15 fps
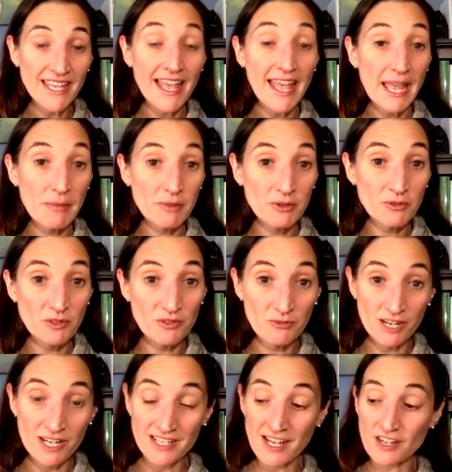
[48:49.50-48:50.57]
hammered with
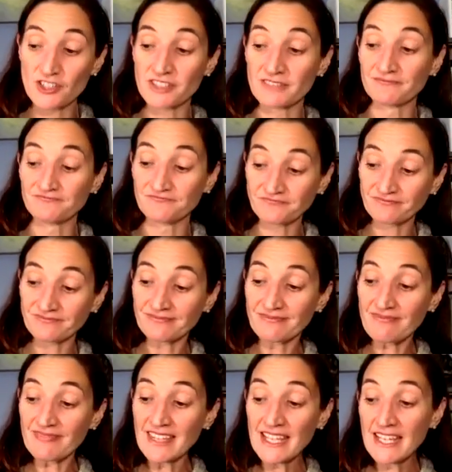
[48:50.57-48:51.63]
radiation.
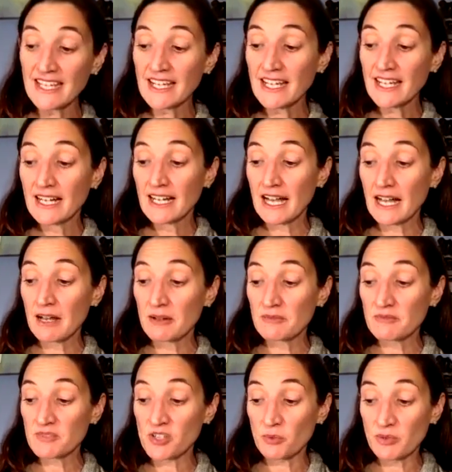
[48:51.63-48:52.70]
Um,
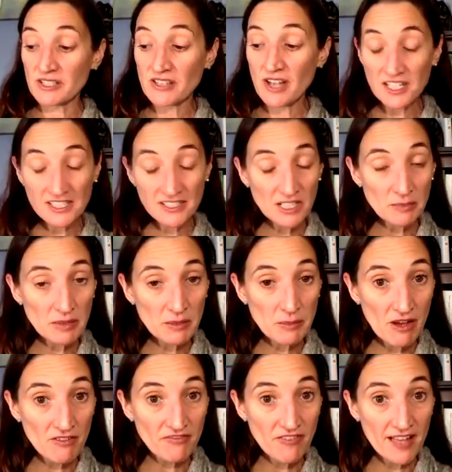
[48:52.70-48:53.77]
so we talked a little bit
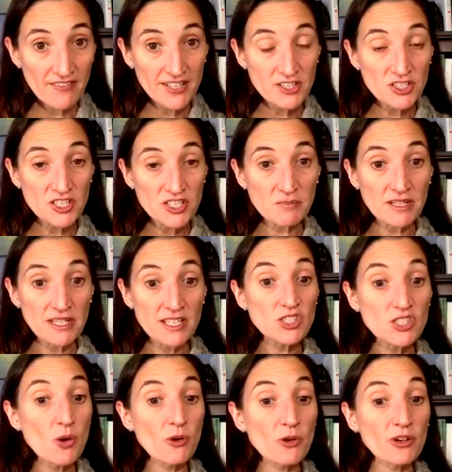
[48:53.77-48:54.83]
about five H T P,
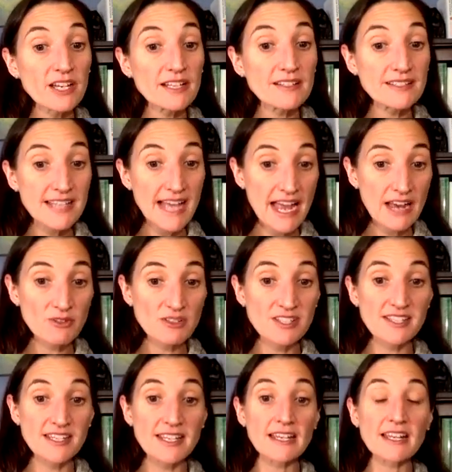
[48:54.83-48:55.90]
taurine,
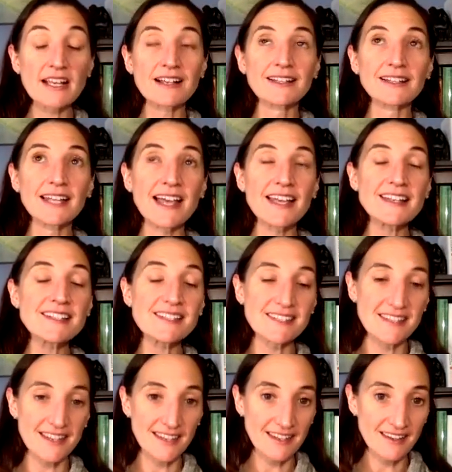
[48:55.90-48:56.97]
tyrosine,
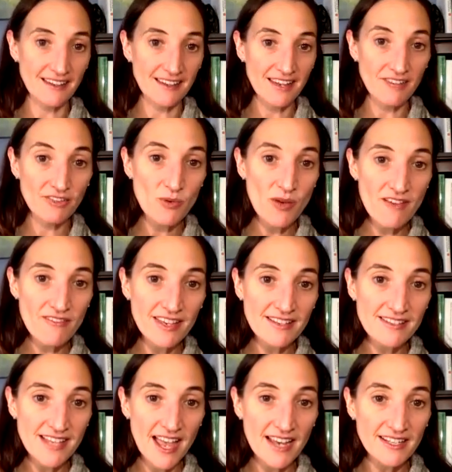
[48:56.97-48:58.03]
glycine. If you have
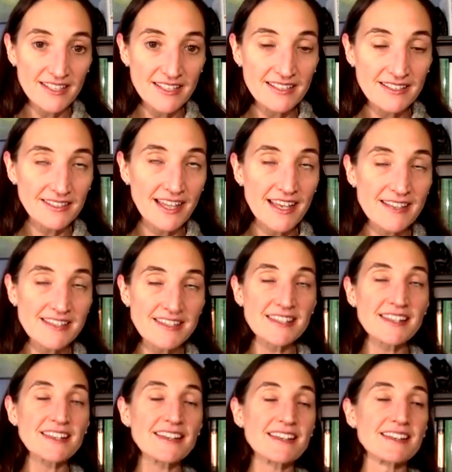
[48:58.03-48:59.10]
anxiety,
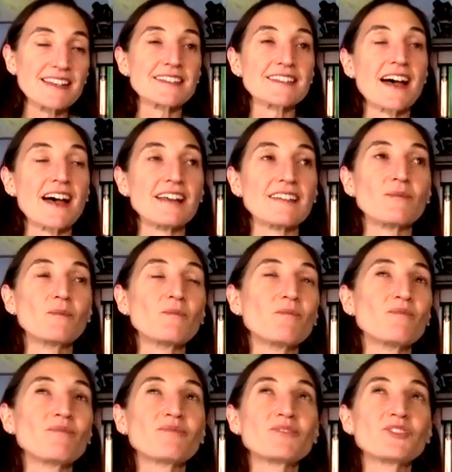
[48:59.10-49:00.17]
glycine is a
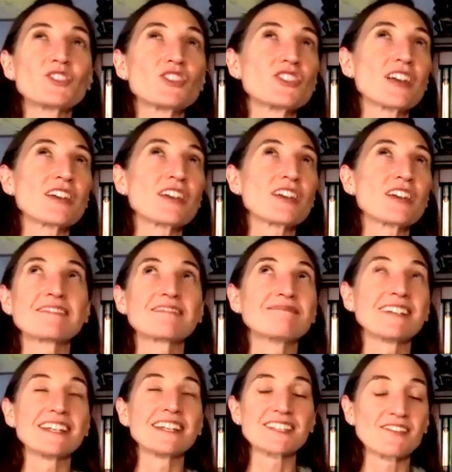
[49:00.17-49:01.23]
just,
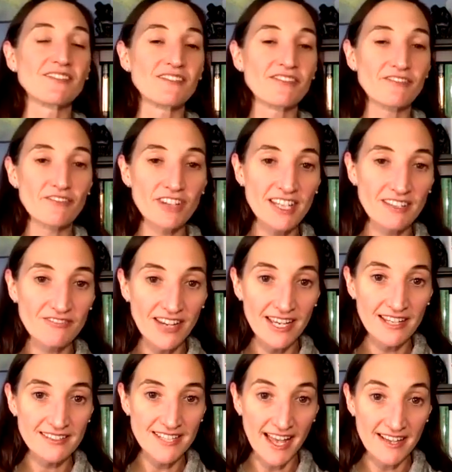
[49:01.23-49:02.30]
it's freaking
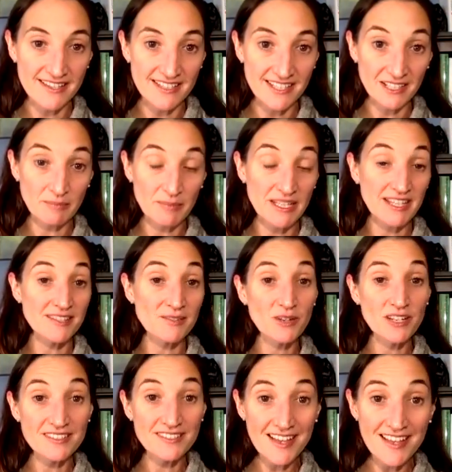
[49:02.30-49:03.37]
fantastic, because what
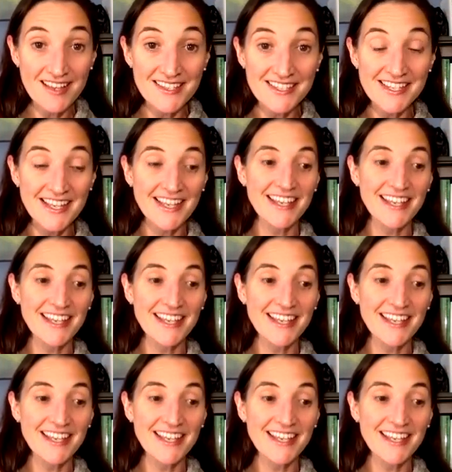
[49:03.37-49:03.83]
it does